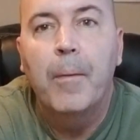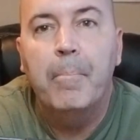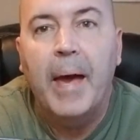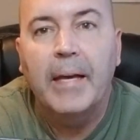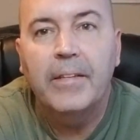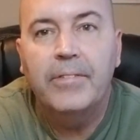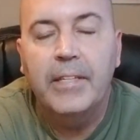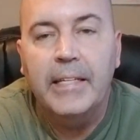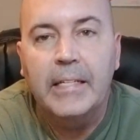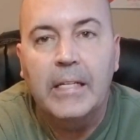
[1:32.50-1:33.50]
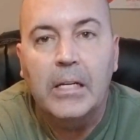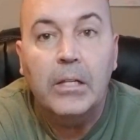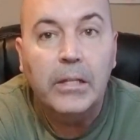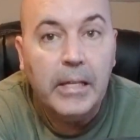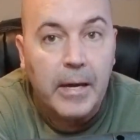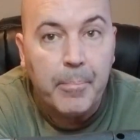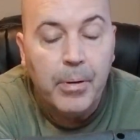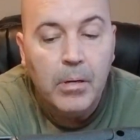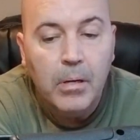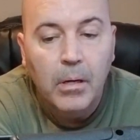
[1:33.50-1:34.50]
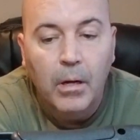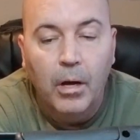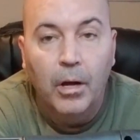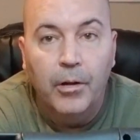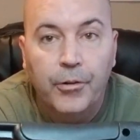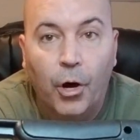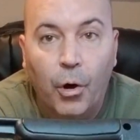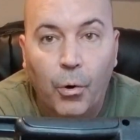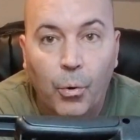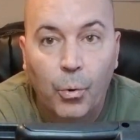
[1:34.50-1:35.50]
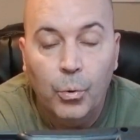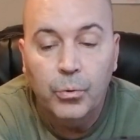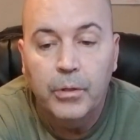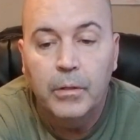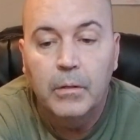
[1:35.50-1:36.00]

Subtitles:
magazine clip to hold